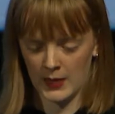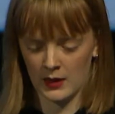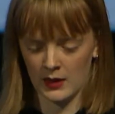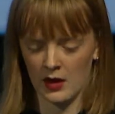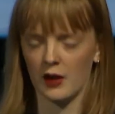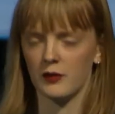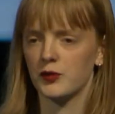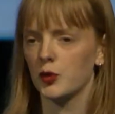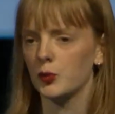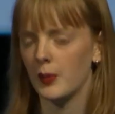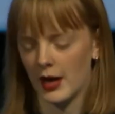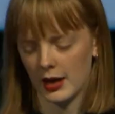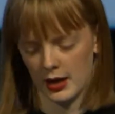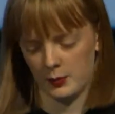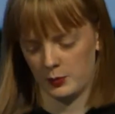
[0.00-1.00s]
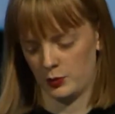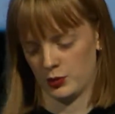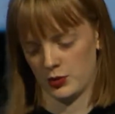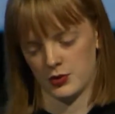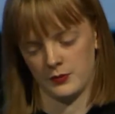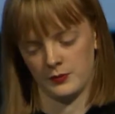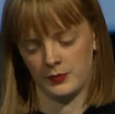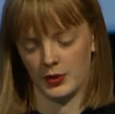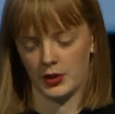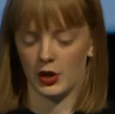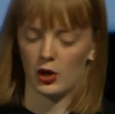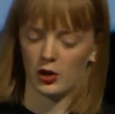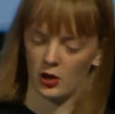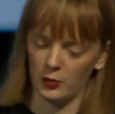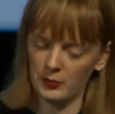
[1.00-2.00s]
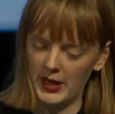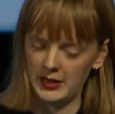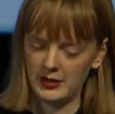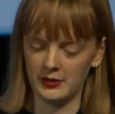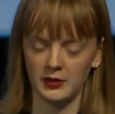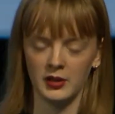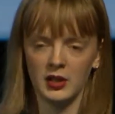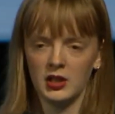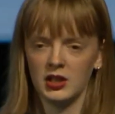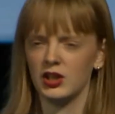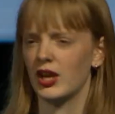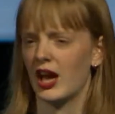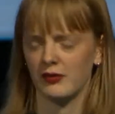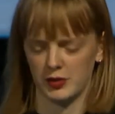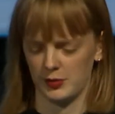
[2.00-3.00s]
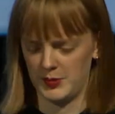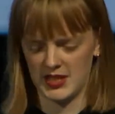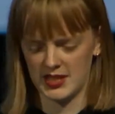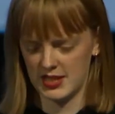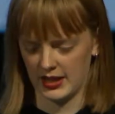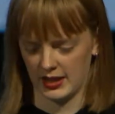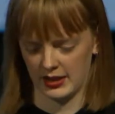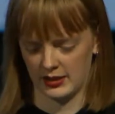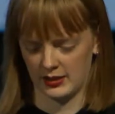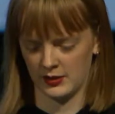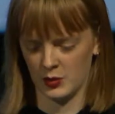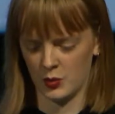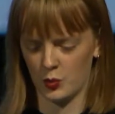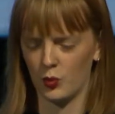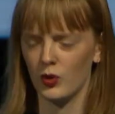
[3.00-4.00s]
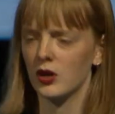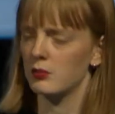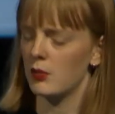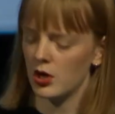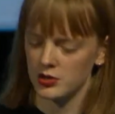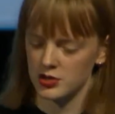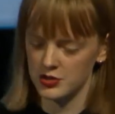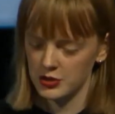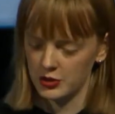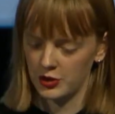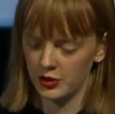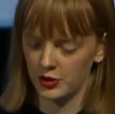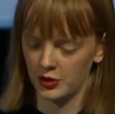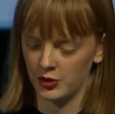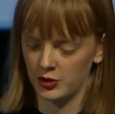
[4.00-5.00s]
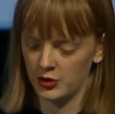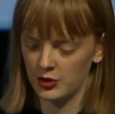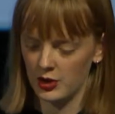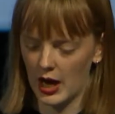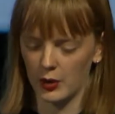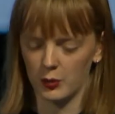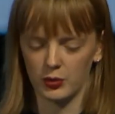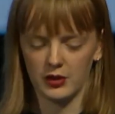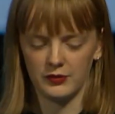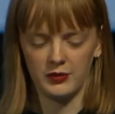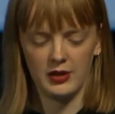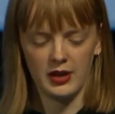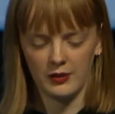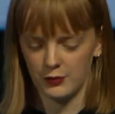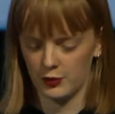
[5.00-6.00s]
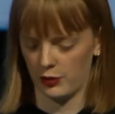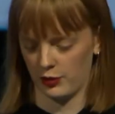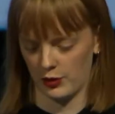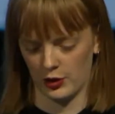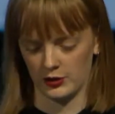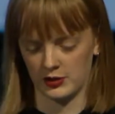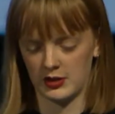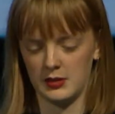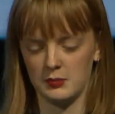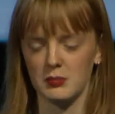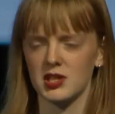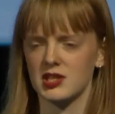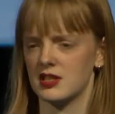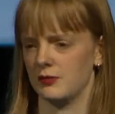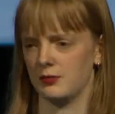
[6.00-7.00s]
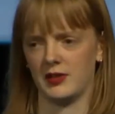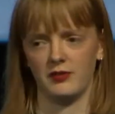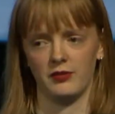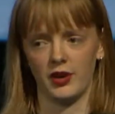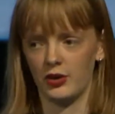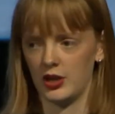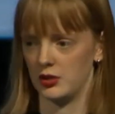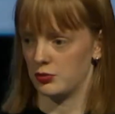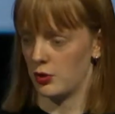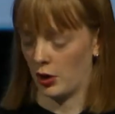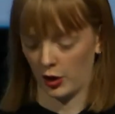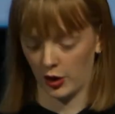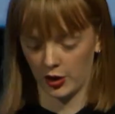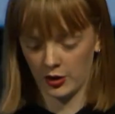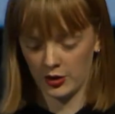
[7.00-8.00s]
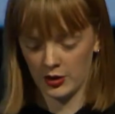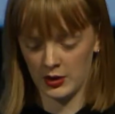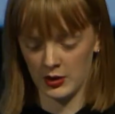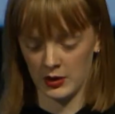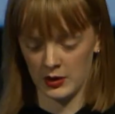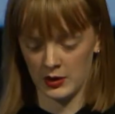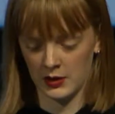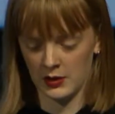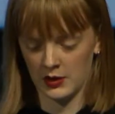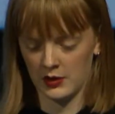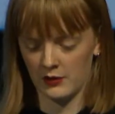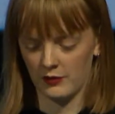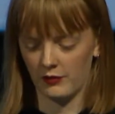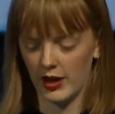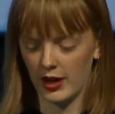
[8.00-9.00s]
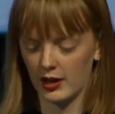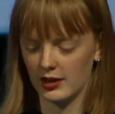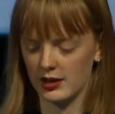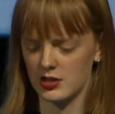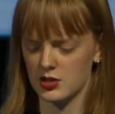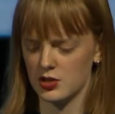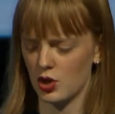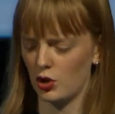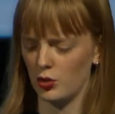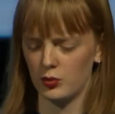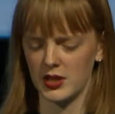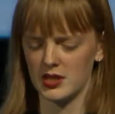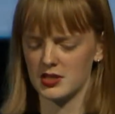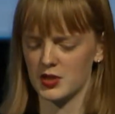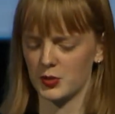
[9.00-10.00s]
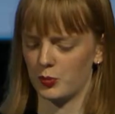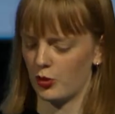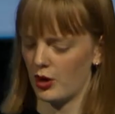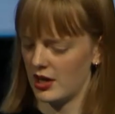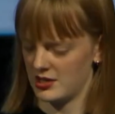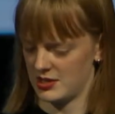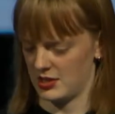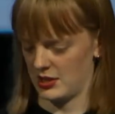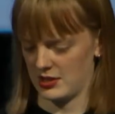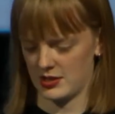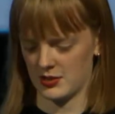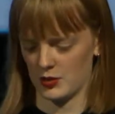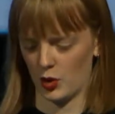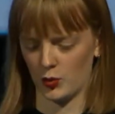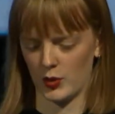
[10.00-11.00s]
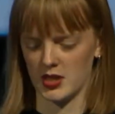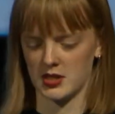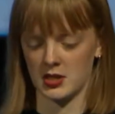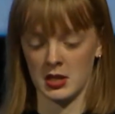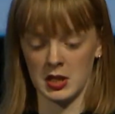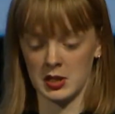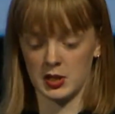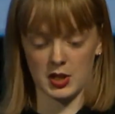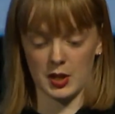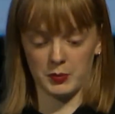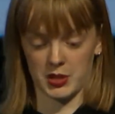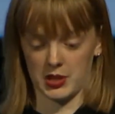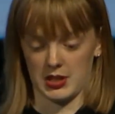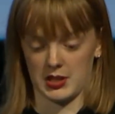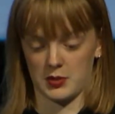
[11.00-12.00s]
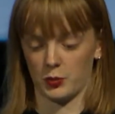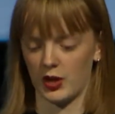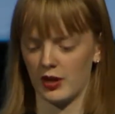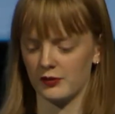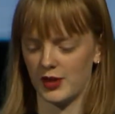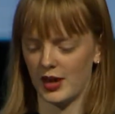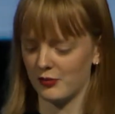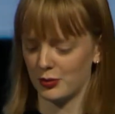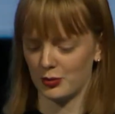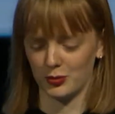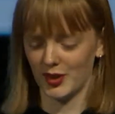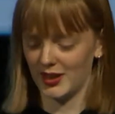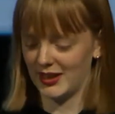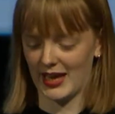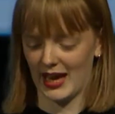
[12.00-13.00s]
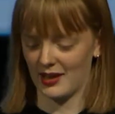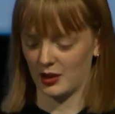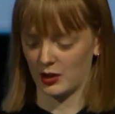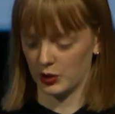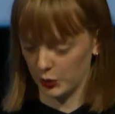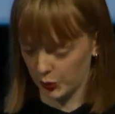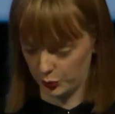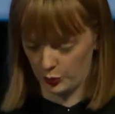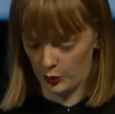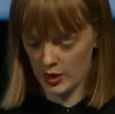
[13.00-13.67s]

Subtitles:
A few bad apples, not all men. You'd have to be sick. What a monster. I would have never thought. He must have been very drunk. Violence always surprised us, always stumped us. We have never really had a clue